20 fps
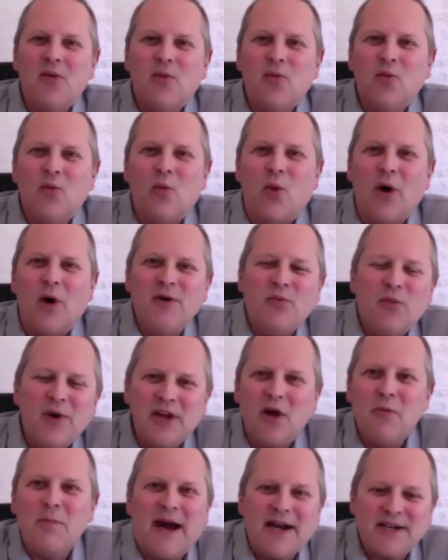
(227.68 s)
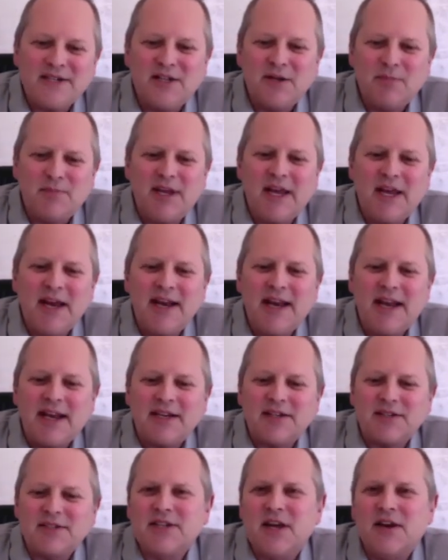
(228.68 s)
why don't we go back to the
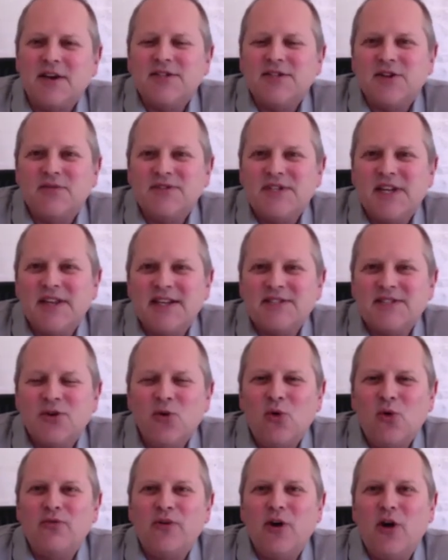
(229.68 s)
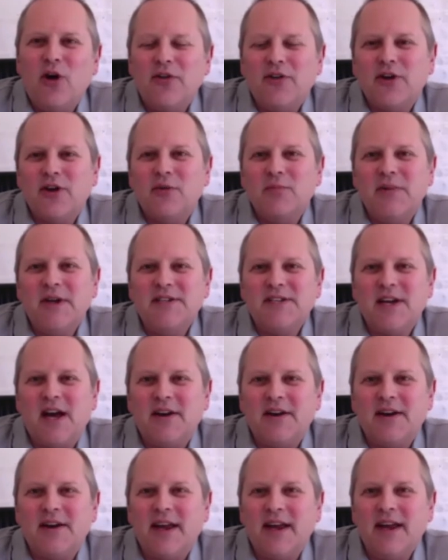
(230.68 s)
beginning? Because obviously there's an awful lot that can be
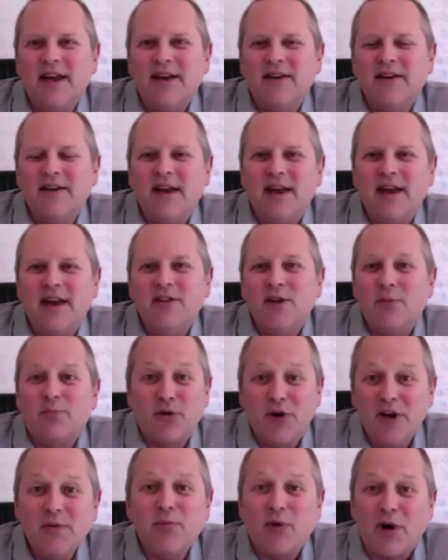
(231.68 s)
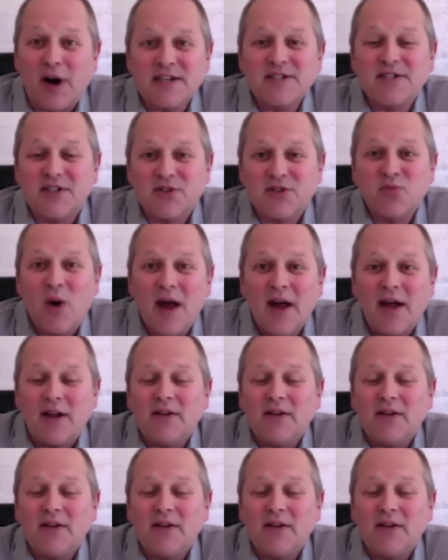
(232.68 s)
done in the pre-press as well.